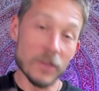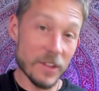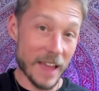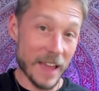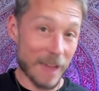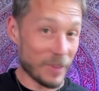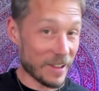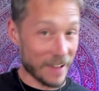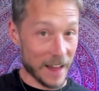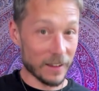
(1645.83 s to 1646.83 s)
step is
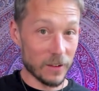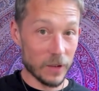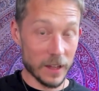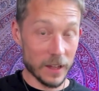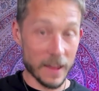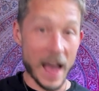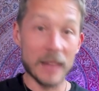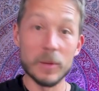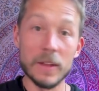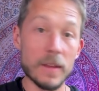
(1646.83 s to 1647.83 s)
not to do it
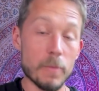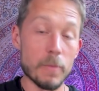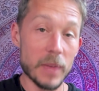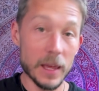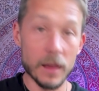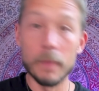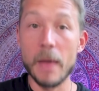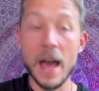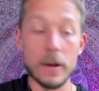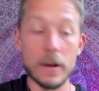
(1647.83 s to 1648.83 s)
exact, but it's to pick a
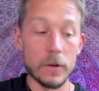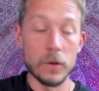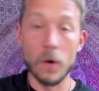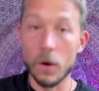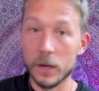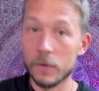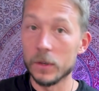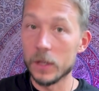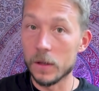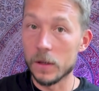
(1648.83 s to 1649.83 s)
pattern you're already
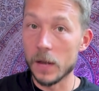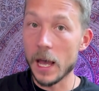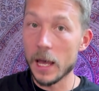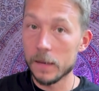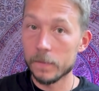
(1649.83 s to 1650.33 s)
really good at.